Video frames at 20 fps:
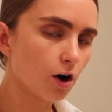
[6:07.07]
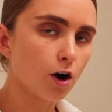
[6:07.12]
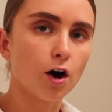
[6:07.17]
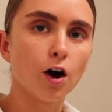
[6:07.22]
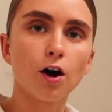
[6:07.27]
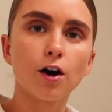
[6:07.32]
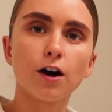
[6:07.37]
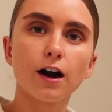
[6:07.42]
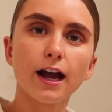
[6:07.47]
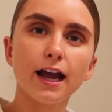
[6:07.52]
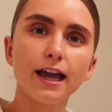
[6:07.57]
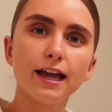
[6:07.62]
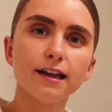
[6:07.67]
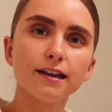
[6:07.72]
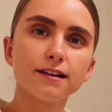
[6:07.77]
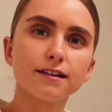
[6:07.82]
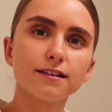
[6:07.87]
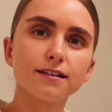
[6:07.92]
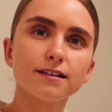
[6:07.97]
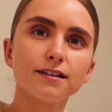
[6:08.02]

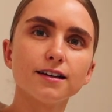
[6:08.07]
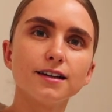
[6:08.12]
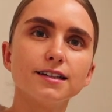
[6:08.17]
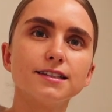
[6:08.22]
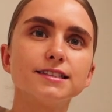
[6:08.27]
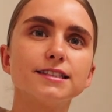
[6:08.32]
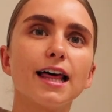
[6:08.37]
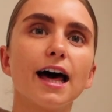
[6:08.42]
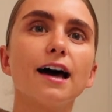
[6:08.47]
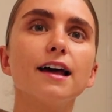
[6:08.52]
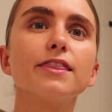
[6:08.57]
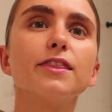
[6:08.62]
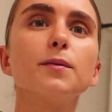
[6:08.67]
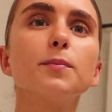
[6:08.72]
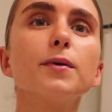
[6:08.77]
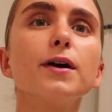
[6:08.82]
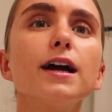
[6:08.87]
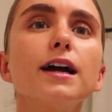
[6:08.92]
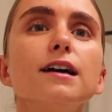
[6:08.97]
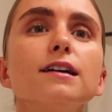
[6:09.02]
R8, is that the
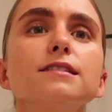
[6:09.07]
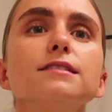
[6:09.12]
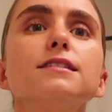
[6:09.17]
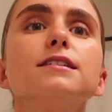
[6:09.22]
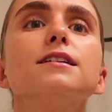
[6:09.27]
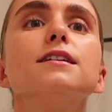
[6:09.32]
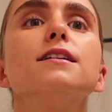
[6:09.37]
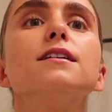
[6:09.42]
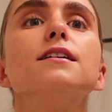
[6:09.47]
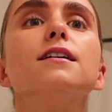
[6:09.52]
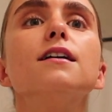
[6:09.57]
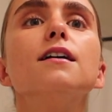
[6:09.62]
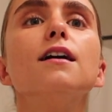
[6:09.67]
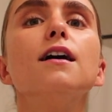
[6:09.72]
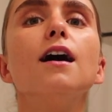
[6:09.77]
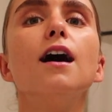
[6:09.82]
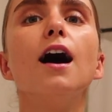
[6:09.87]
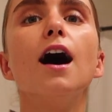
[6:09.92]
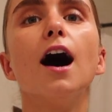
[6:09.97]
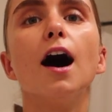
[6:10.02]
brand?
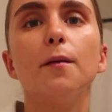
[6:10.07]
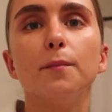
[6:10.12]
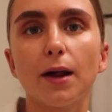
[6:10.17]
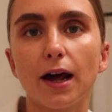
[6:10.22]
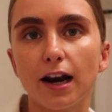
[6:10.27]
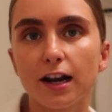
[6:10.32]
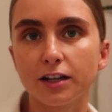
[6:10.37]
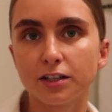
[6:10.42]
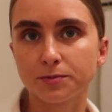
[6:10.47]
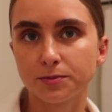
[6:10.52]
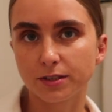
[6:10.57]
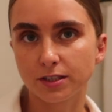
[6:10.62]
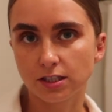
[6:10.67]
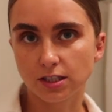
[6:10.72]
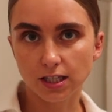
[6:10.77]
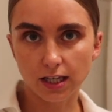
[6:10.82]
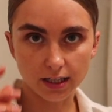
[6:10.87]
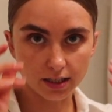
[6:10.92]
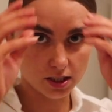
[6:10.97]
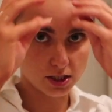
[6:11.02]
I'm not
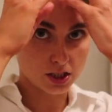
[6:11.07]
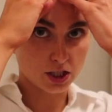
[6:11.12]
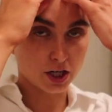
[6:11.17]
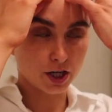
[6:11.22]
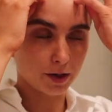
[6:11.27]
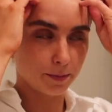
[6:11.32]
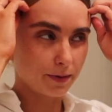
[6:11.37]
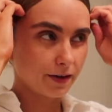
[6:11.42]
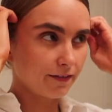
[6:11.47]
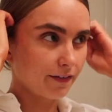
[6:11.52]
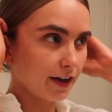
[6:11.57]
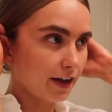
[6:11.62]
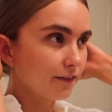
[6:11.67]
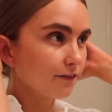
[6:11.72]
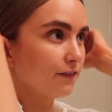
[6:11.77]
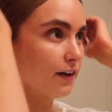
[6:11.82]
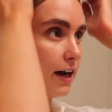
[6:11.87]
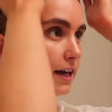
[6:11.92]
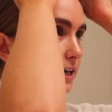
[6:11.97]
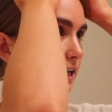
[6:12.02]
100% sure, but if I
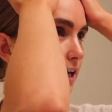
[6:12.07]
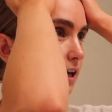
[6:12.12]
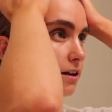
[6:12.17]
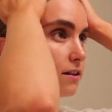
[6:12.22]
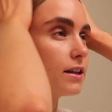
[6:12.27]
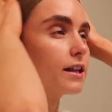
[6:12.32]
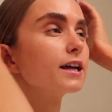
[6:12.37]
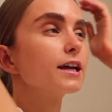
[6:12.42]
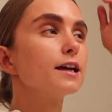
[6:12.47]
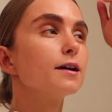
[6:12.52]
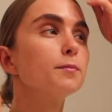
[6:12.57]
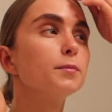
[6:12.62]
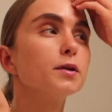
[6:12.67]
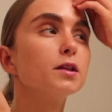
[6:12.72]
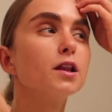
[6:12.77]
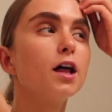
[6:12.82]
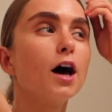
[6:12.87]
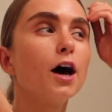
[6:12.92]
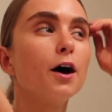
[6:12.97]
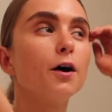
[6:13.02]
can find it, I'll link it
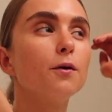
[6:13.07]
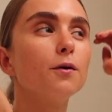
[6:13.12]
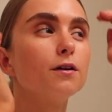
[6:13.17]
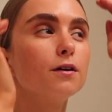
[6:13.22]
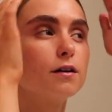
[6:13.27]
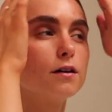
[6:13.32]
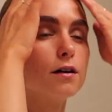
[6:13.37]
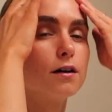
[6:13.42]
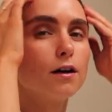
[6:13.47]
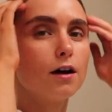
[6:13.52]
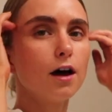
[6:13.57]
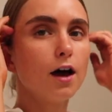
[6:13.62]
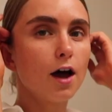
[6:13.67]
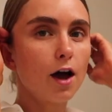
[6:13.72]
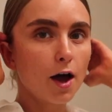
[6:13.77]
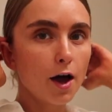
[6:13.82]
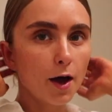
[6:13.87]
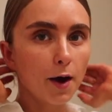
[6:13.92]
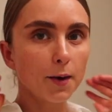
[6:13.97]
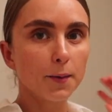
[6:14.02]
below.
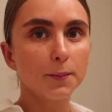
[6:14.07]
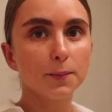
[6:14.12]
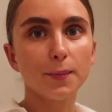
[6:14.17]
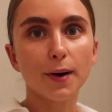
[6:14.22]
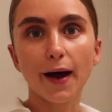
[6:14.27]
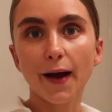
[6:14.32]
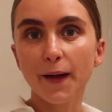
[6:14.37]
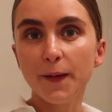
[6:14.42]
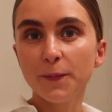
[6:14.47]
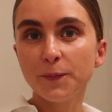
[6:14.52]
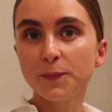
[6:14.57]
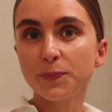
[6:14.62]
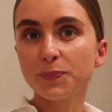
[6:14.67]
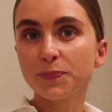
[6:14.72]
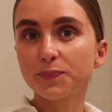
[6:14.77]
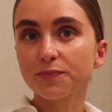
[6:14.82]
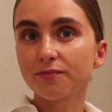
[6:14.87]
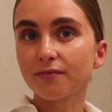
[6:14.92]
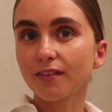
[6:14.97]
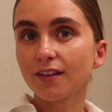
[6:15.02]
But
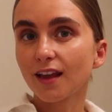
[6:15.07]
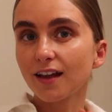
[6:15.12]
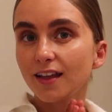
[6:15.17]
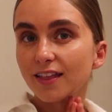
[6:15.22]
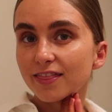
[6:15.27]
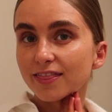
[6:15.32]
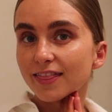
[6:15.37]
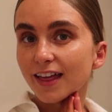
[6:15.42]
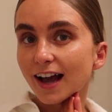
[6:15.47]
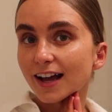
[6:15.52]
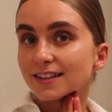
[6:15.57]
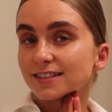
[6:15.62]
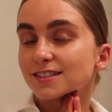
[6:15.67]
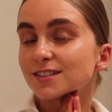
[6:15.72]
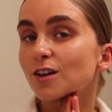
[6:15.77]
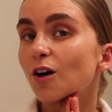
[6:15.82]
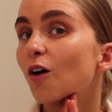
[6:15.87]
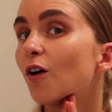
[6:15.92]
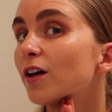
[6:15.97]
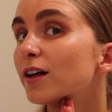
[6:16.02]

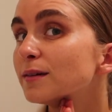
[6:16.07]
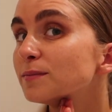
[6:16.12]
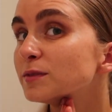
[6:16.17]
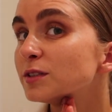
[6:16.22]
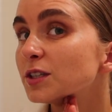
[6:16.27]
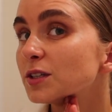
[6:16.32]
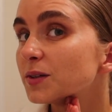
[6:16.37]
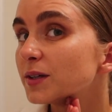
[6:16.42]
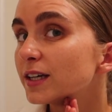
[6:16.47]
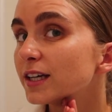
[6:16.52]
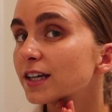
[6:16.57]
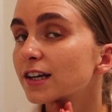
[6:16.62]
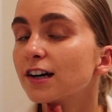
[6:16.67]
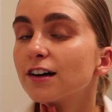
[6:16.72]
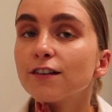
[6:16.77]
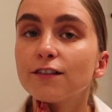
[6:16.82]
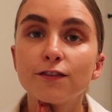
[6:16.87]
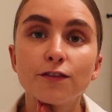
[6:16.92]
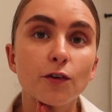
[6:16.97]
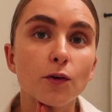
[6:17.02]
that's all I'm doing
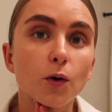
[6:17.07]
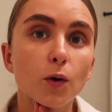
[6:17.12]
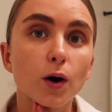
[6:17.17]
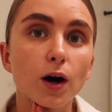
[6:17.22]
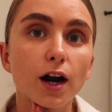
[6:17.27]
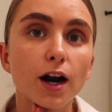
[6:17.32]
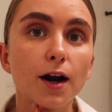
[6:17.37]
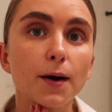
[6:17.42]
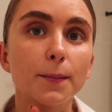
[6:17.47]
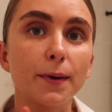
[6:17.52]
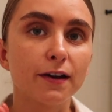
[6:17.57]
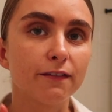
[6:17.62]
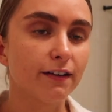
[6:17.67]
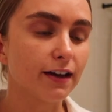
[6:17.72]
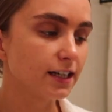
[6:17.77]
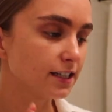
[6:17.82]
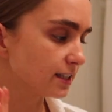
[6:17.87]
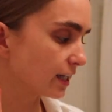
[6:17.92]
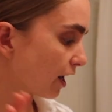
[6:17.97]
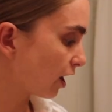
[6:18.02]
for my
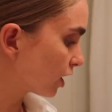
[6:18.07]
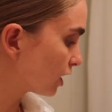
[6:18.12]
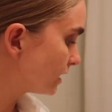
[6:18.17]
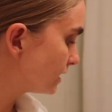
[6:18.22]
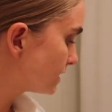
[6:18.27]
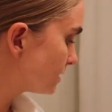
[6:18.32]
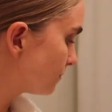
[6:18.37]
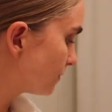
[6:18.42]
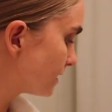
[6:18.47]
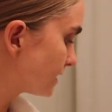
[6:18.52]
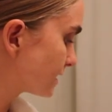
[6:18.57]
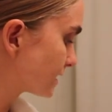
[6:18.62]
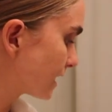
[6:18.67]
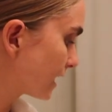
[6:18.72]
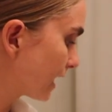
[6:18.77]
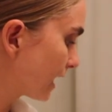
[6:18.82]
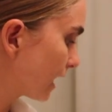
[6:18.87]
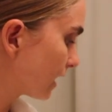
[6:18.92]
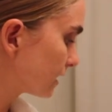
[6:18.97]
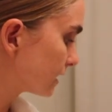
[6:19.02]
face. I already did my
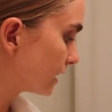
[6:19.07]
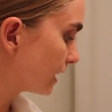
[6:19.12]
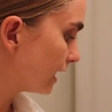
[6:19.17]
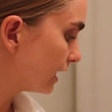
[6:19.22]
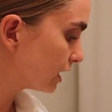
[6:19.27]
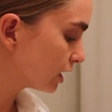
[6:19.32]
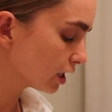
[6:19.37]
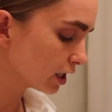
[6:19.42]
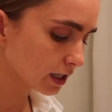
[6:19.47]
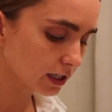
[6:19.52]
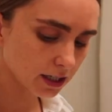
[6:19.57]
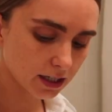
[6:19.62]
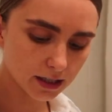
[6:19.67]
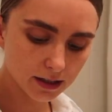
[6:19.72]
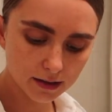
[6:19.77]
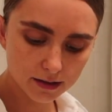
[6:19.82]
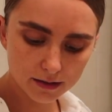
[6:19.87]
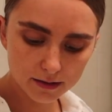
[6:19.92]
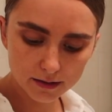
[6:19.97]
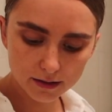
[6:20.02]
skincare later.
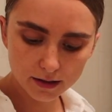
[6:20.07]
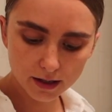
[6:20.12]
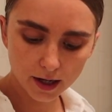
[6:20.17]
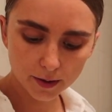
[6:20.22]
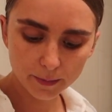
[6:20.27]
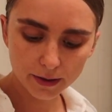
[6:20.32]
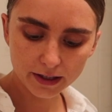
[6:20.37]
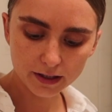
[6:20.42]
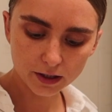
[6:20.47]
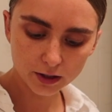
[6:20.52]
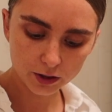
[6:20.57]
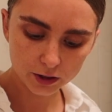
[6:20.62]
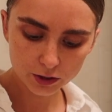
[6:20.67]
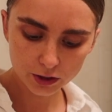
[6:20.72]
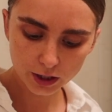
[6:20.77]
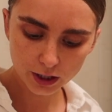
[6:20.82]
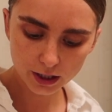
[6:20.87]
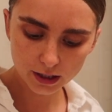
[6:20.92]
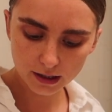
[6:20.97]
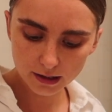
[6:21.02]
I mean,
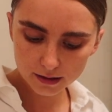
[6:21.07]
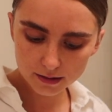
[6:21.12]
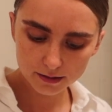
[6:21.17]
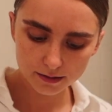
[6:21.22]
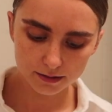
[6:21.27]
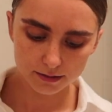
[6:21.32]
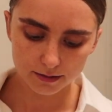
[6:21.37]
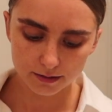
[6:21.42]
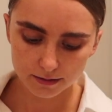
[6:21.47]
earlier.